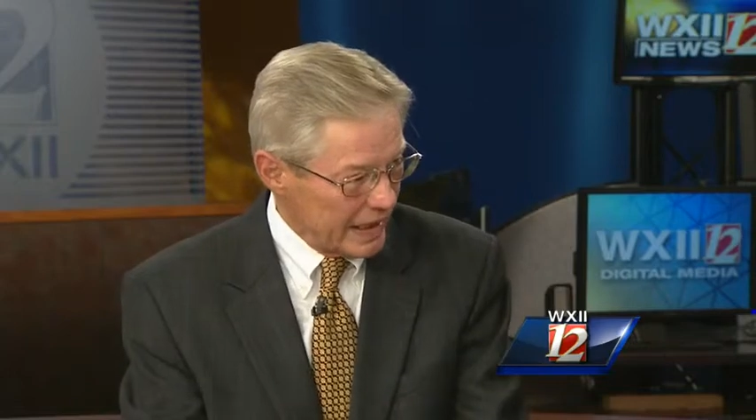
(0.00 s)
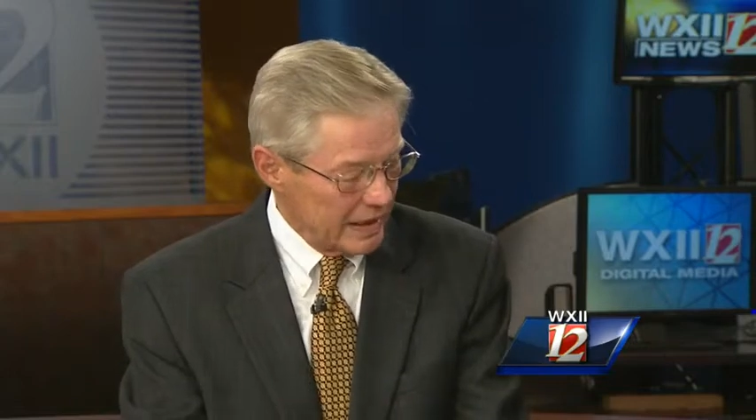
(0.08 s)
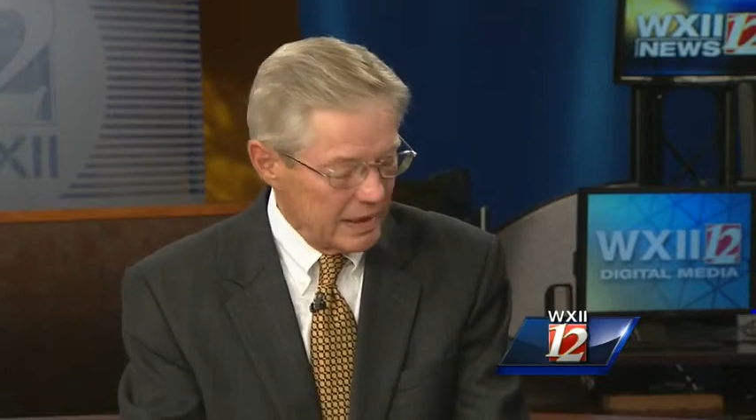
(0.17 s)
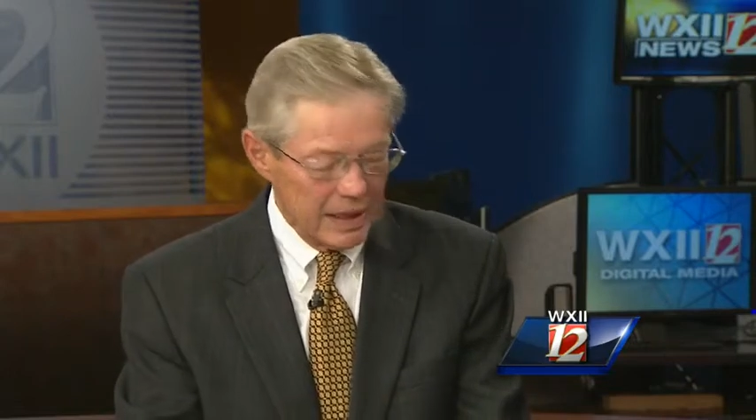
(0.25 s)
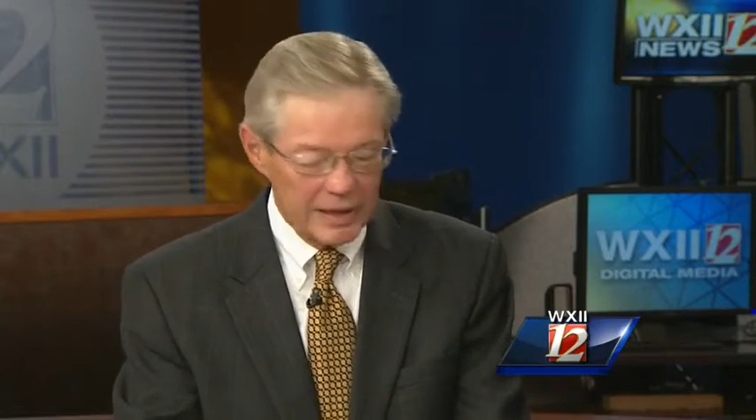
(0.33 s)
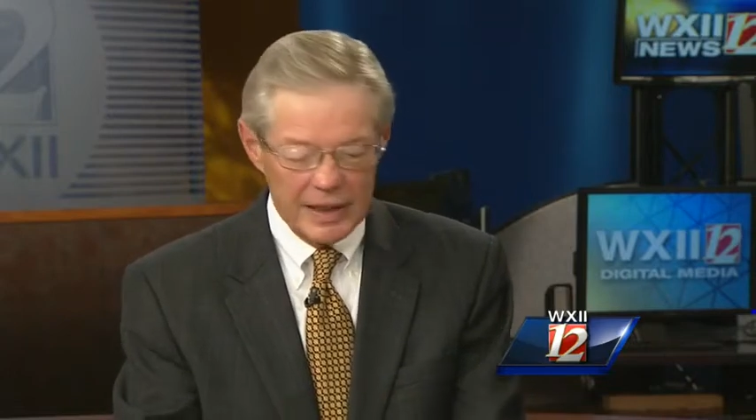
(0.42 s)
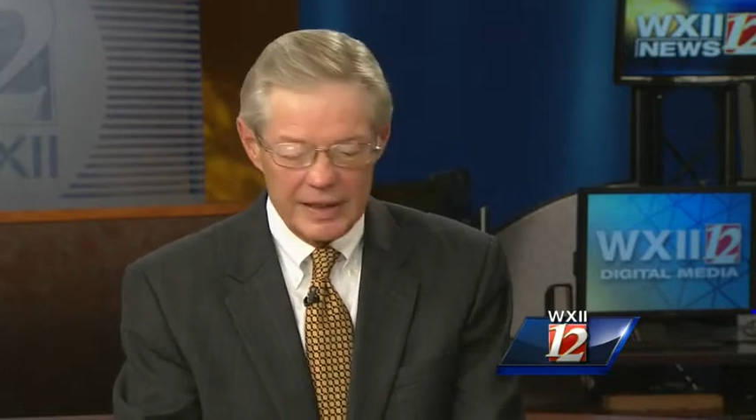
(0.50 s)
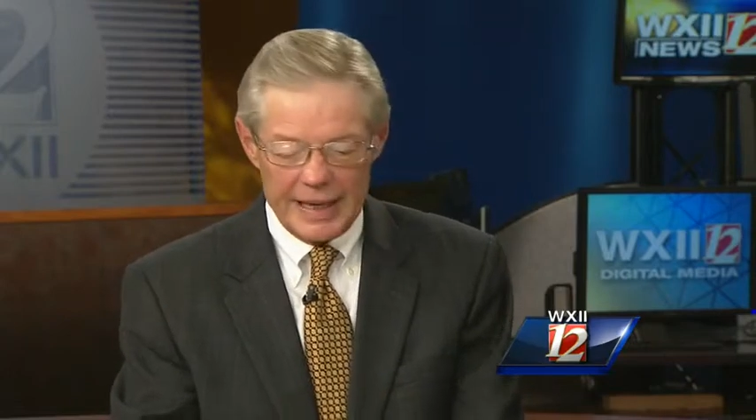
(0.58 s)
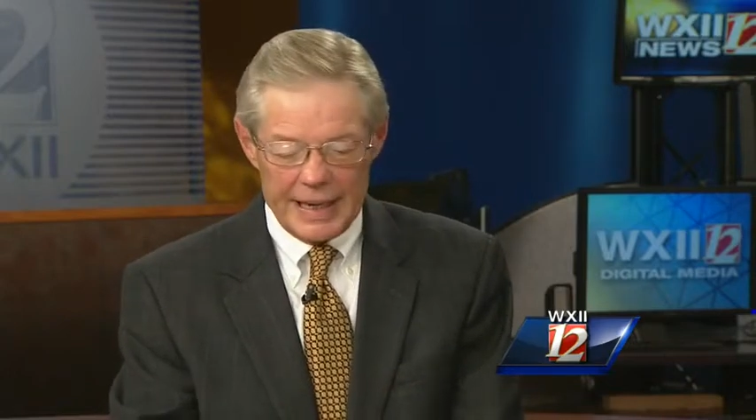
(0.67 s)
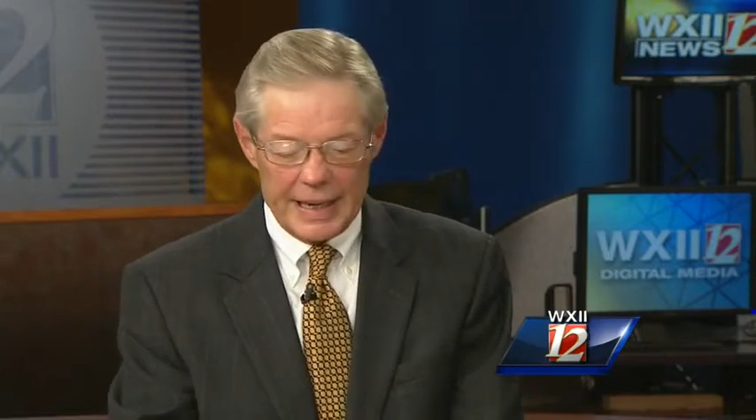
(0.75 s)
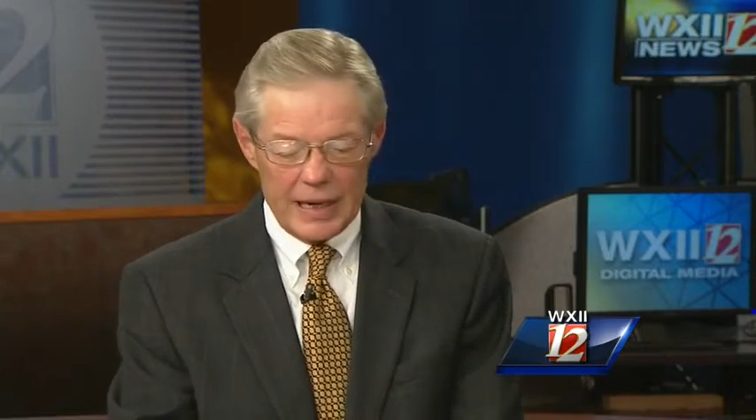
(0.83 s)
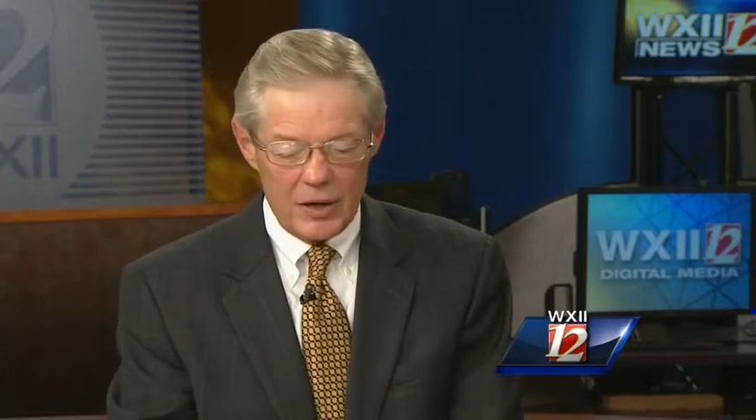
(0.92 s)
Mm -hmm. Then the
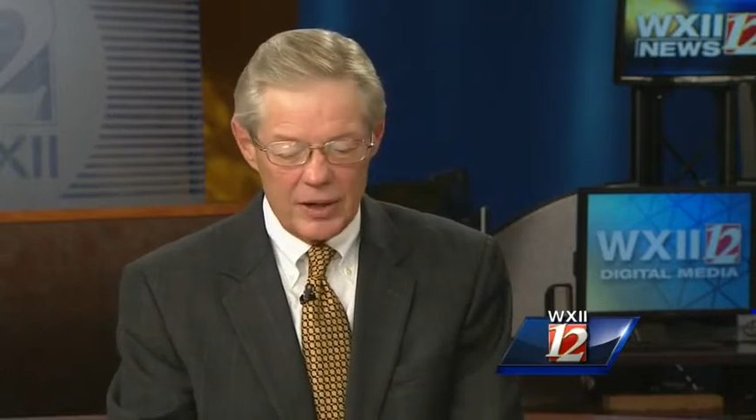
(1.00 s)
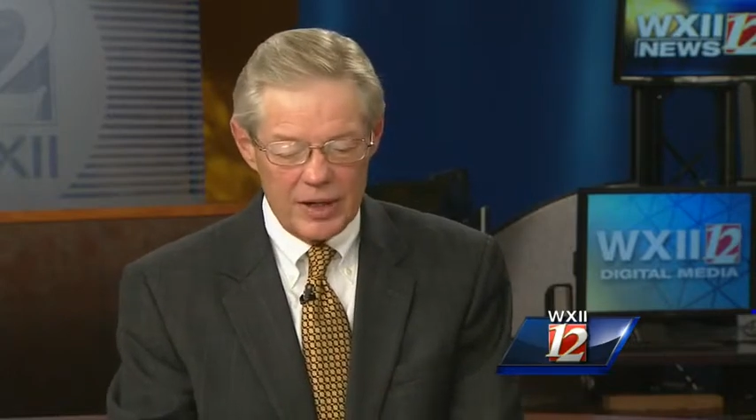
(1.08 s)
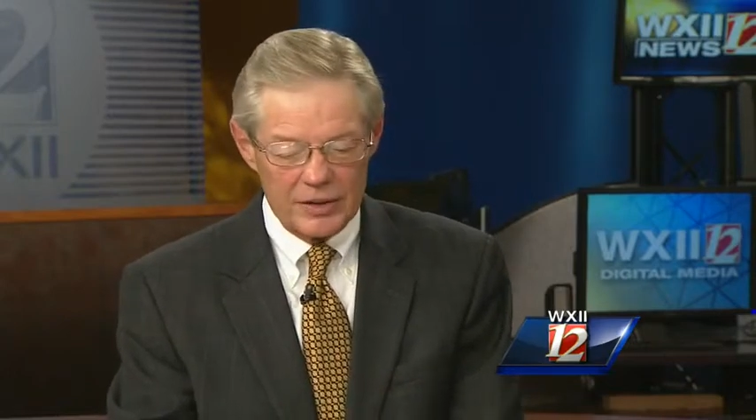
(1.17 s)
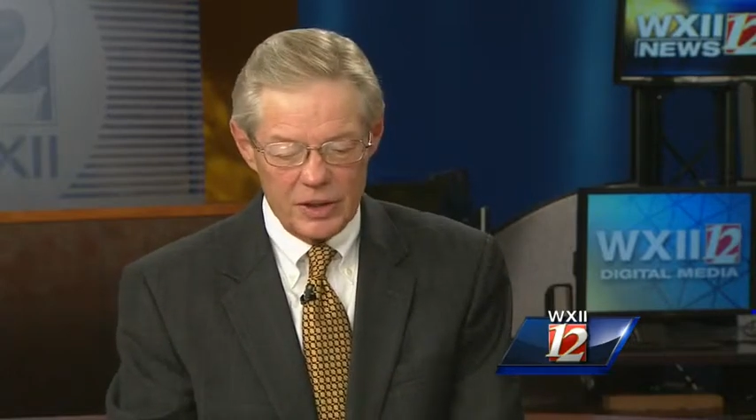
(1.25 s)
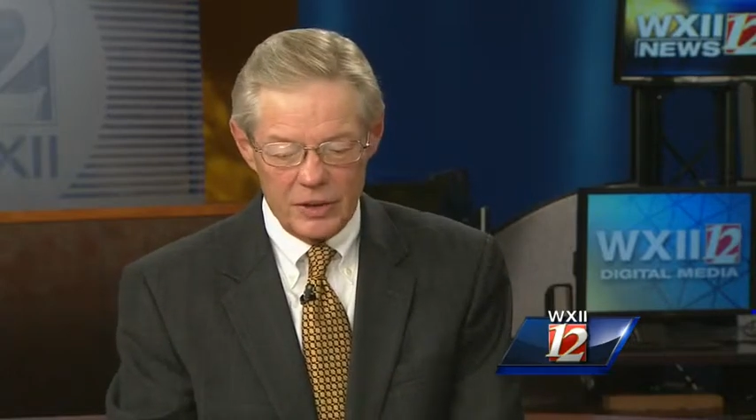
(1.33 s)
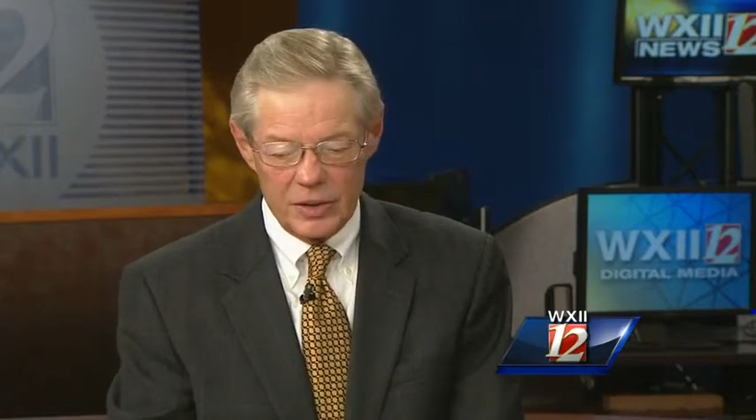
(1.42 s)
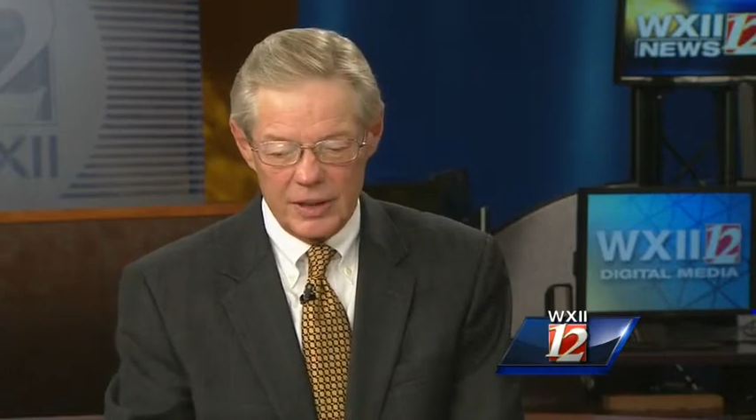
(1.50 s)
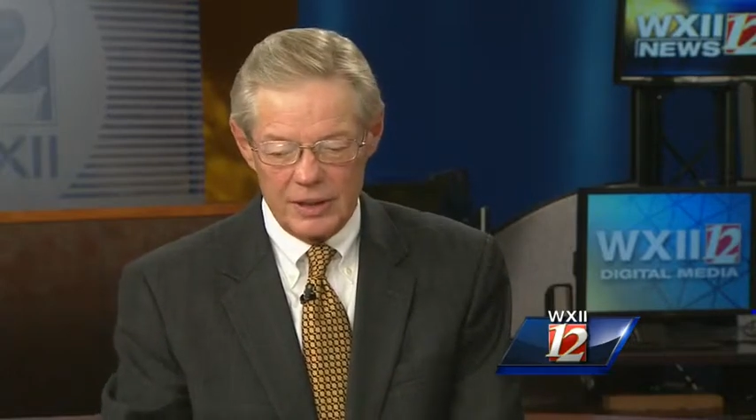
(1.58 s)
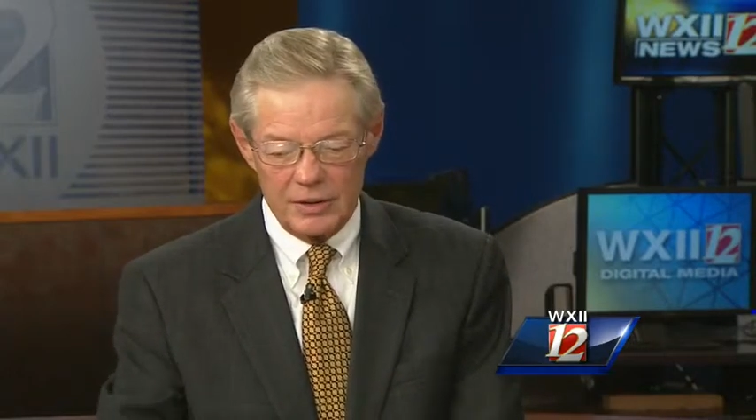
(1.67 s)
IRS goes ahead